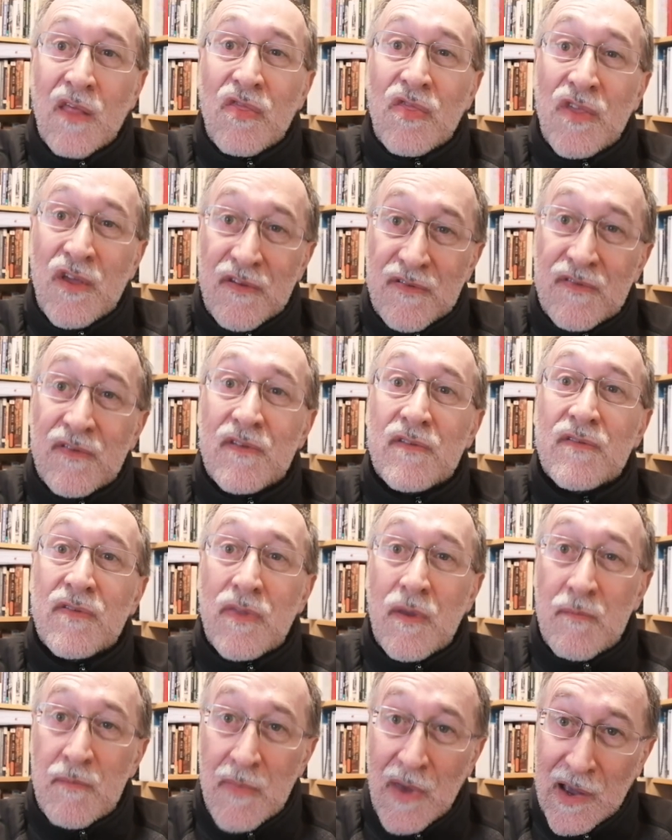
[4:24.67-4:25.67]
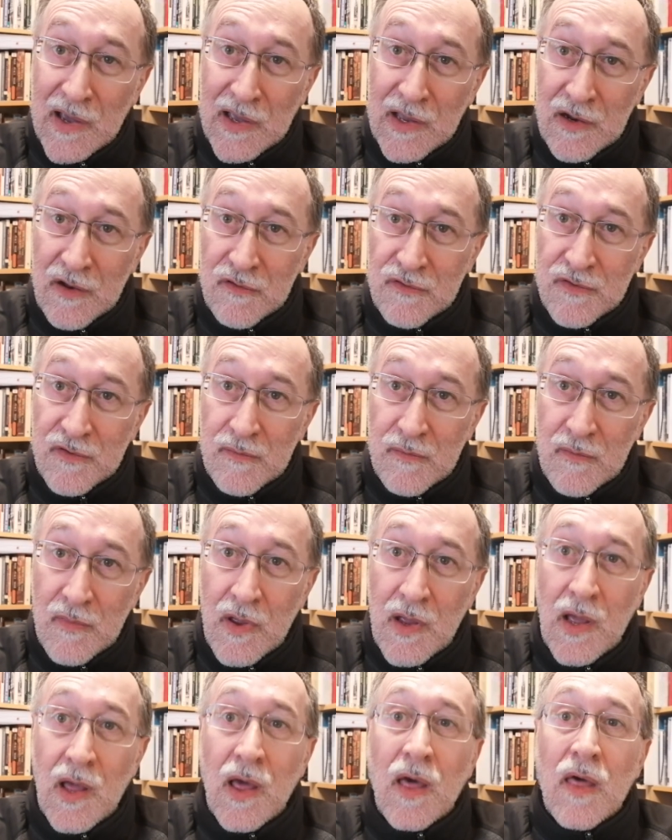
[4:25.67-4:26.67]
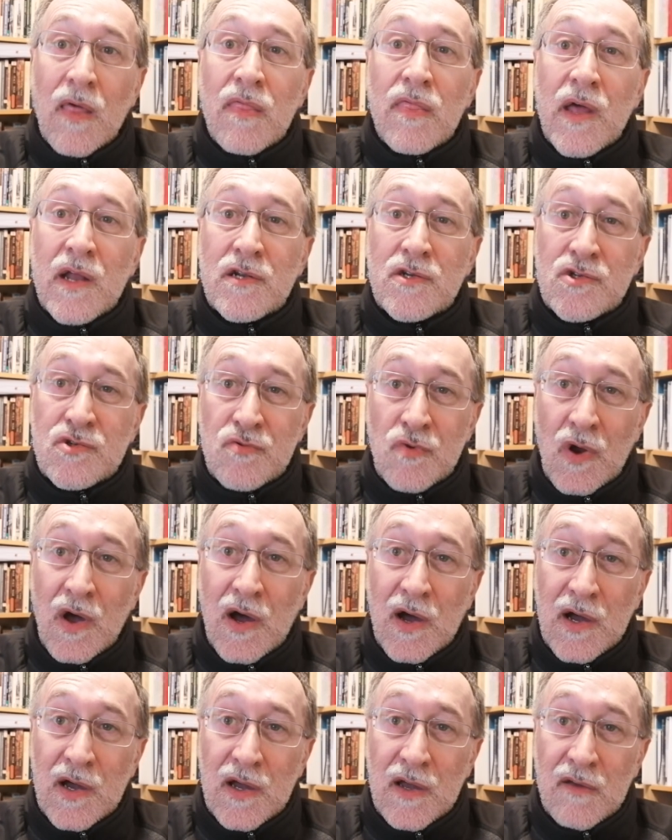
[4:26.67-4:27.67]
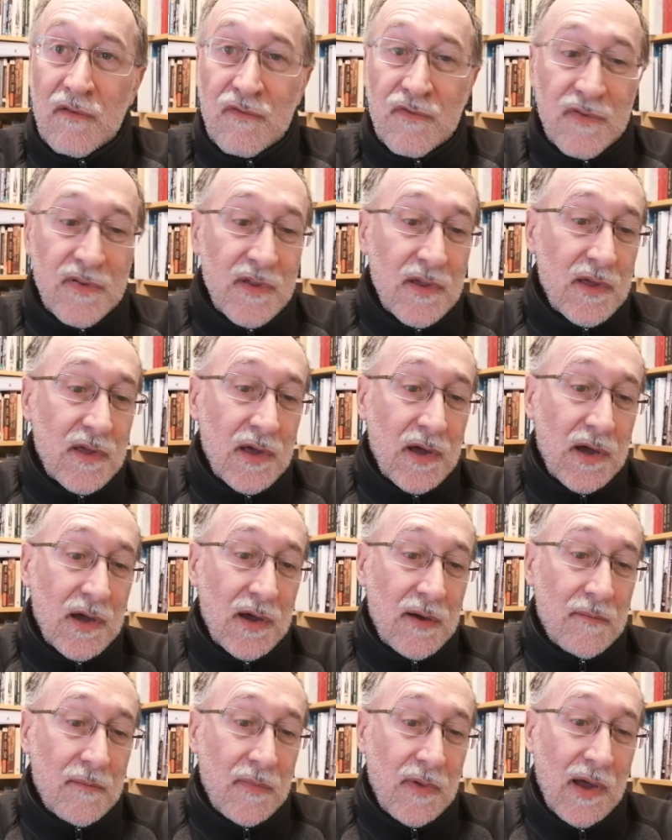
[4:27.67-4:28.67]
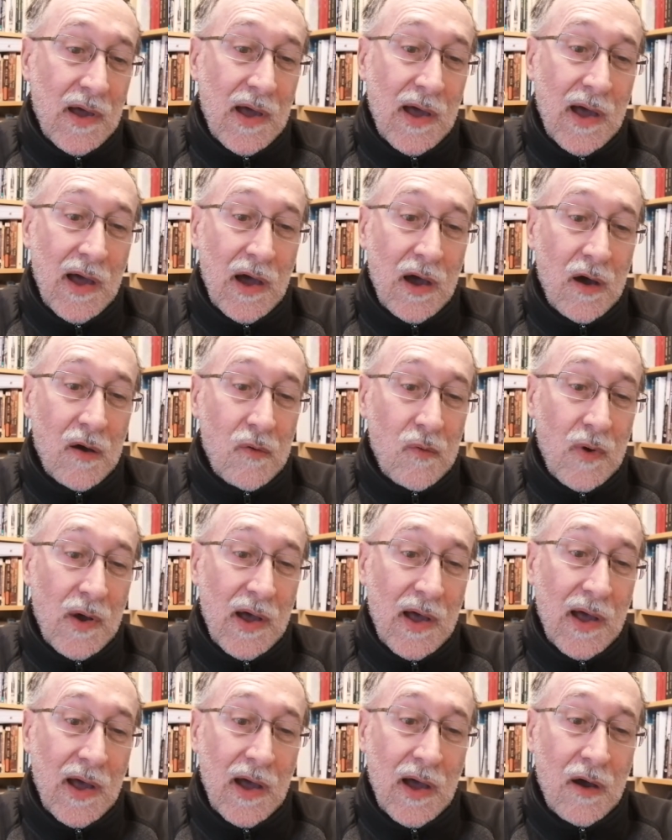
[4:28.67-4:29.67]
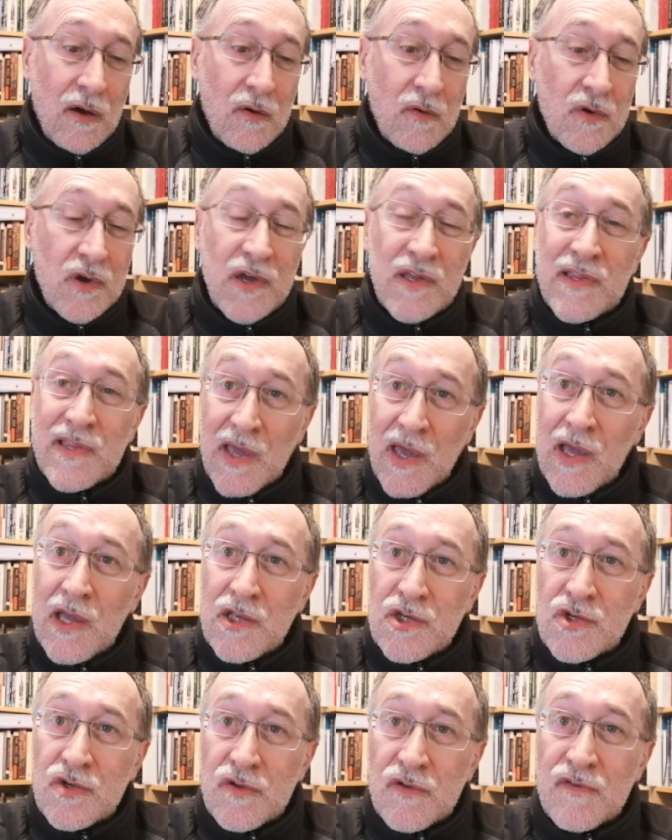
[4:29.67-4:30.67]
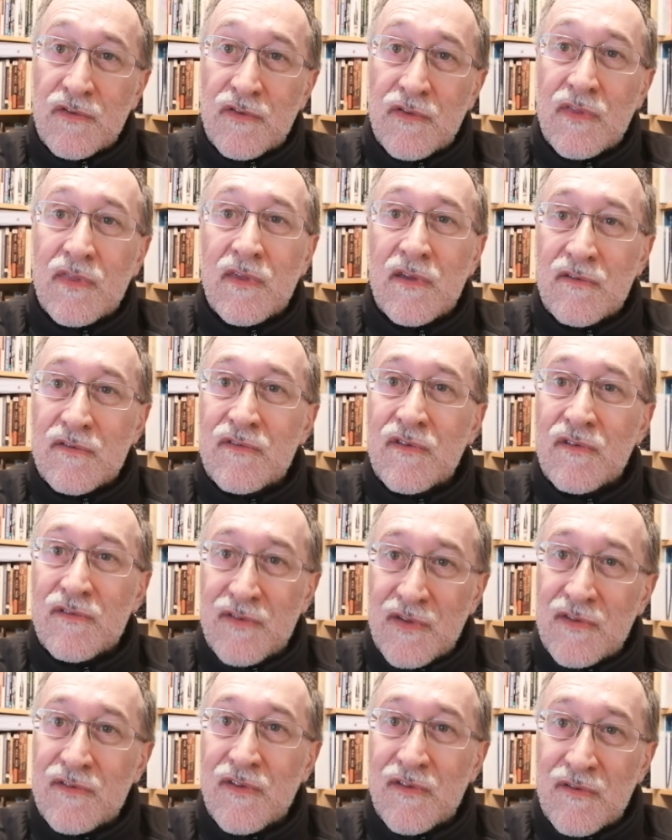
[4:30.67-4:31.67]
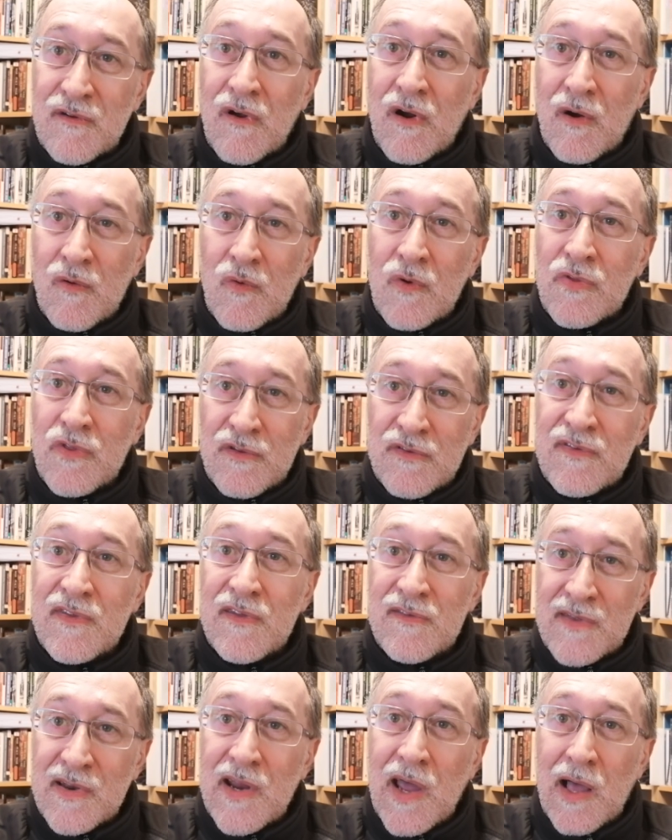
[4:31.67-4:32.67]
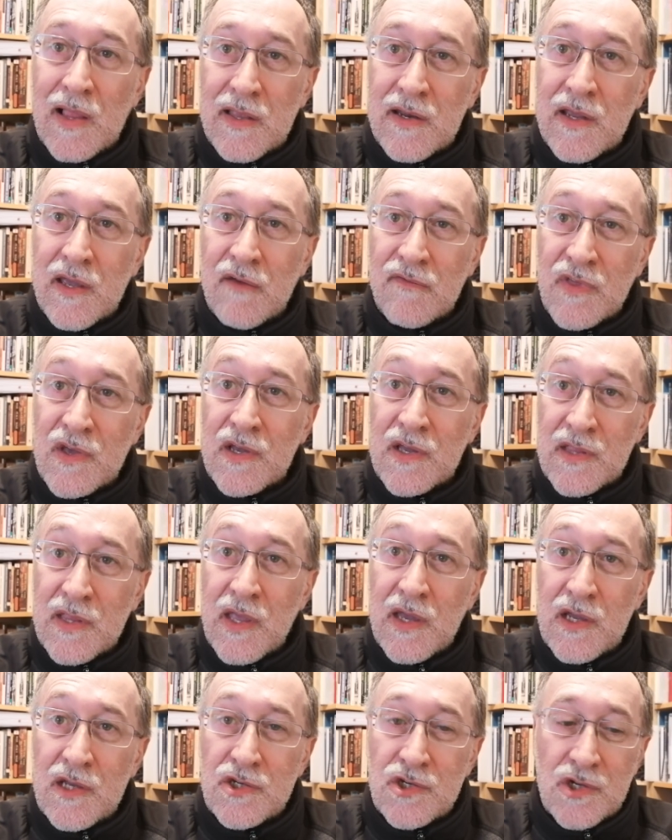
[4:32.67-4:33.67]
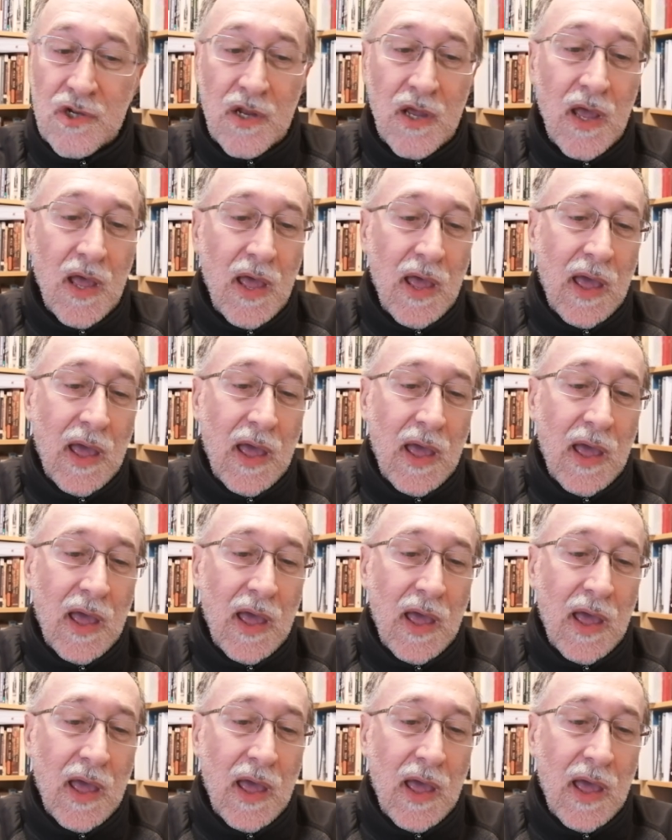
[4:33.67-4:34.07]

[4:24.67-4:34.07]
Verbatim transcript: This is the mechanism that drives um, how how contagious these diseases are, the seasonality of the contagion,